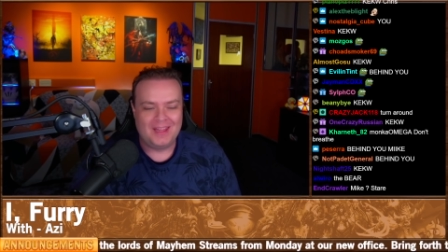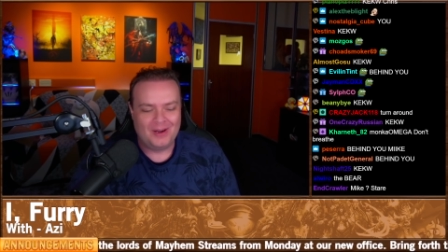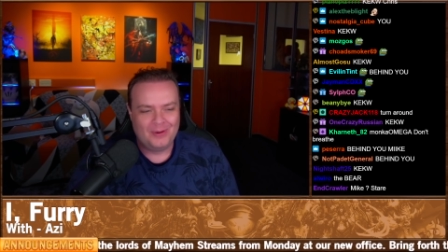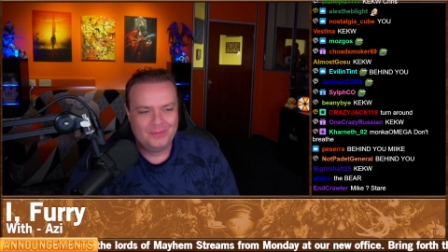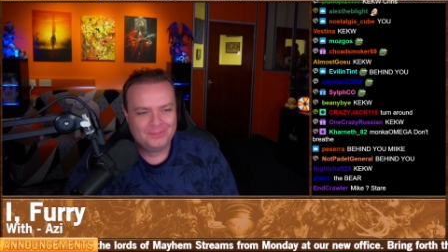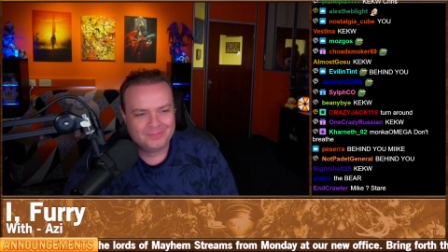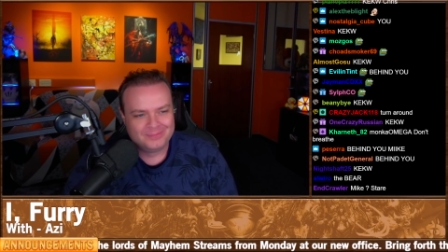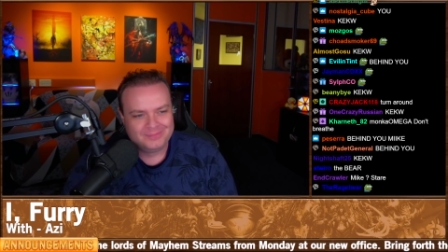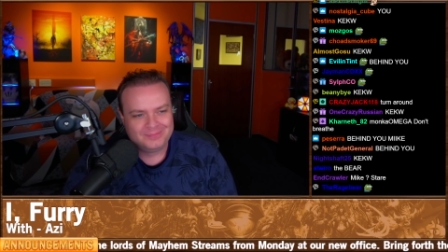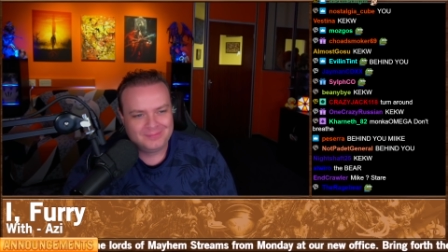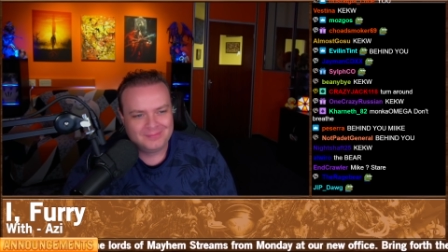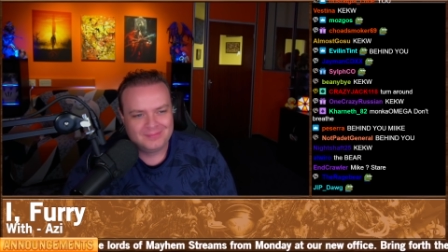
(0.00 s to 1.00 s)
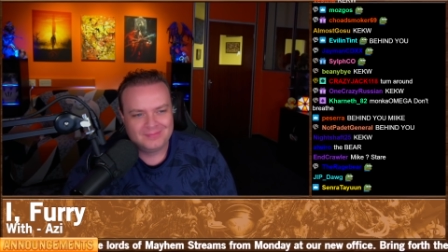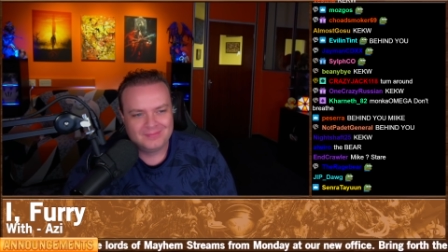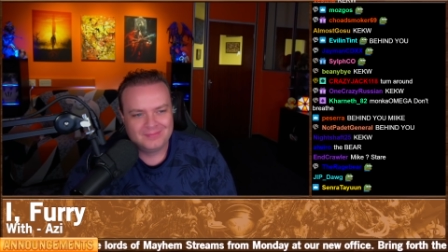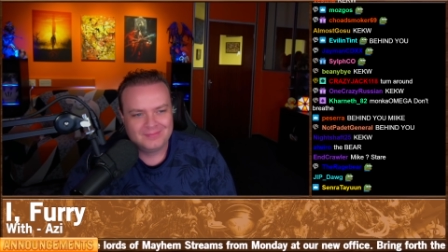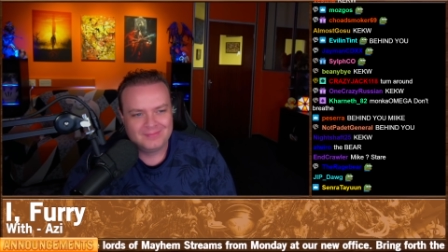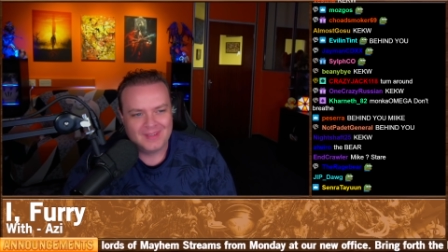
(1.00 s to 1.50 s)
though,
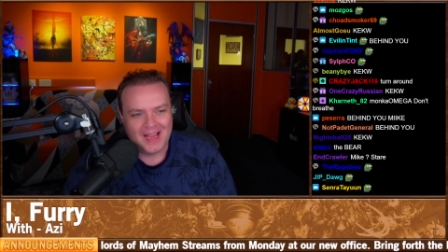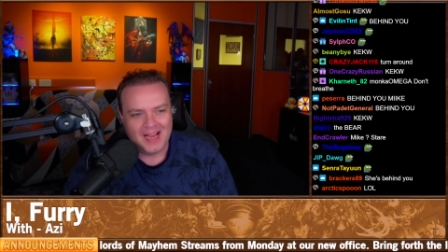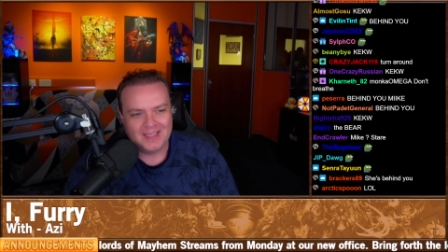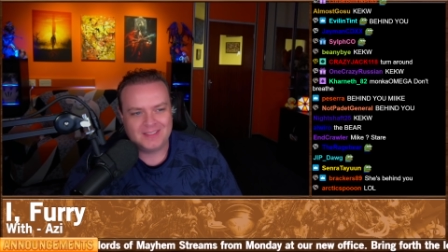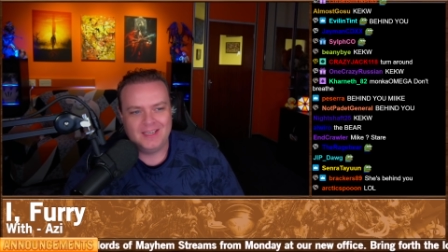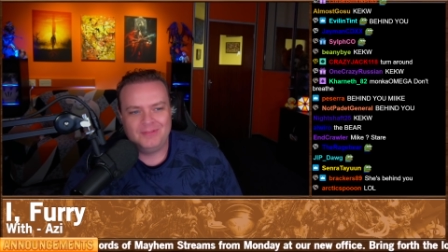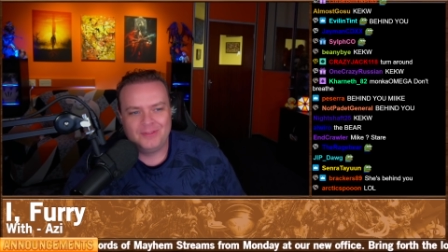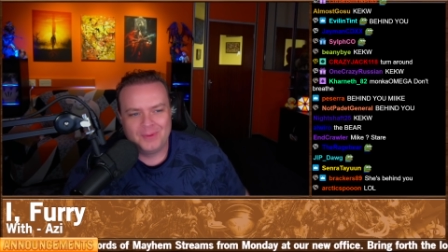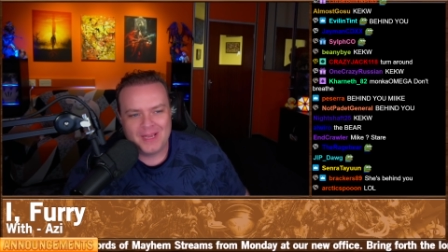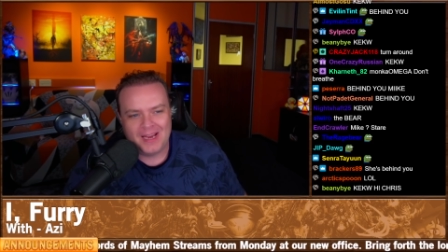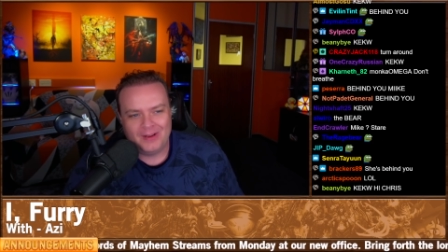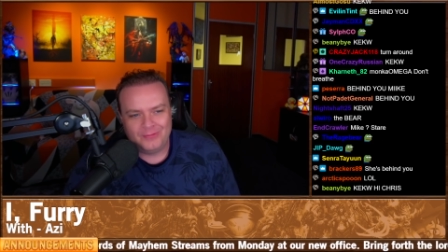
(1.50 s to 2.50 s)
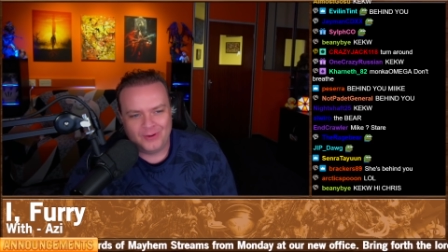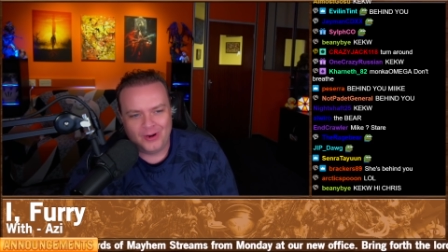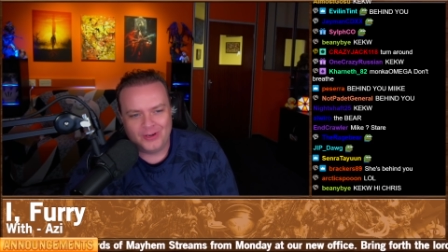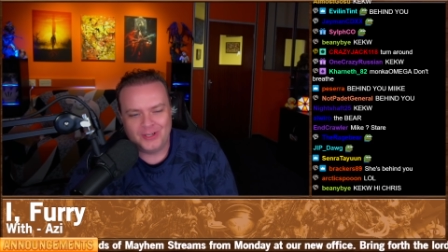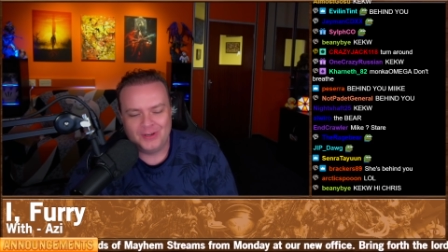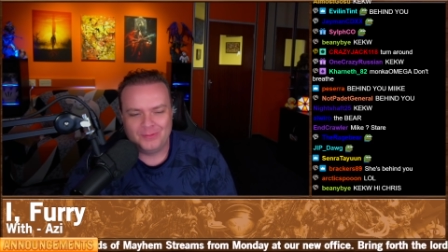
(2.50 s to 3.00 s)
Azzy from
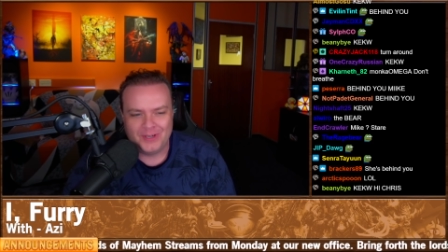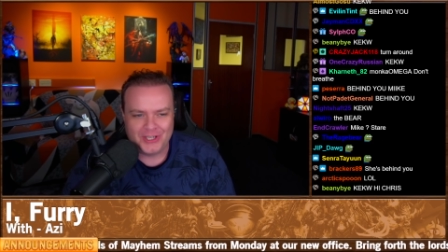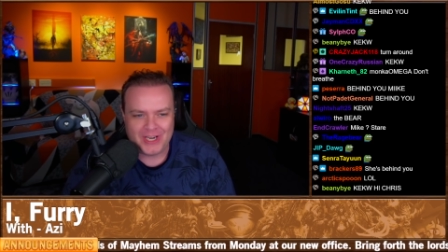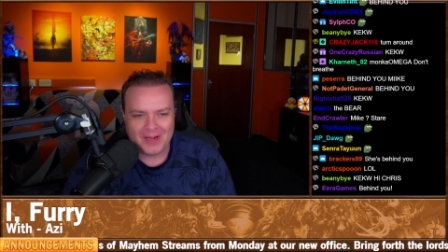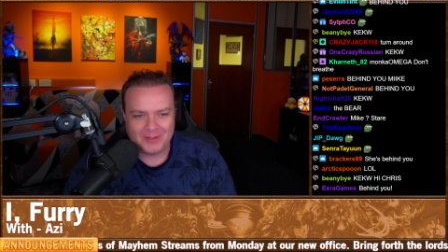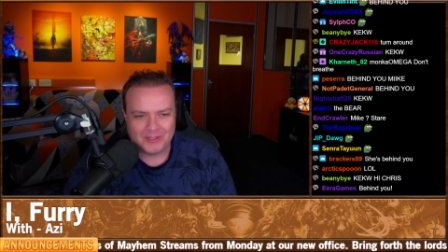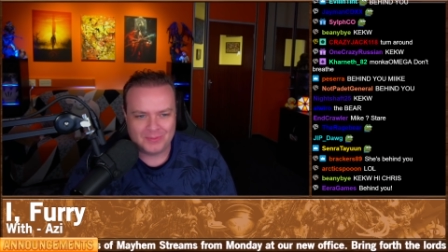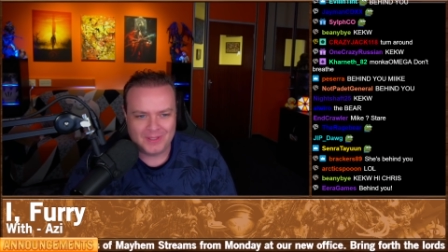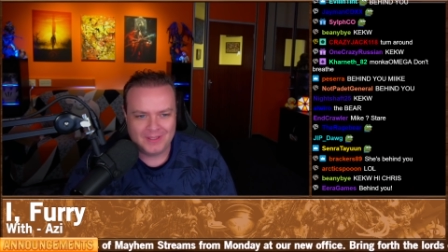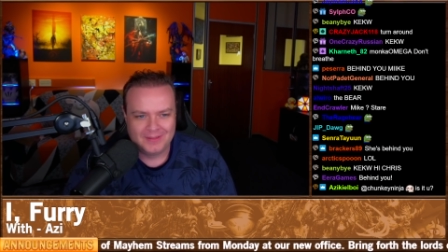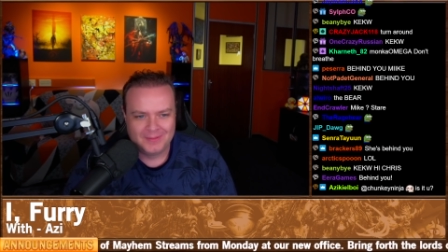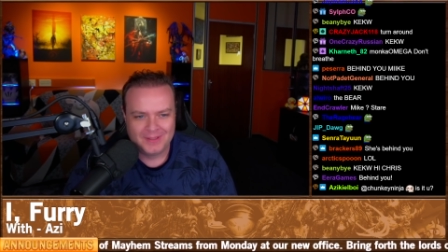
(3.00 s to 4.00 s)
California reached out to me.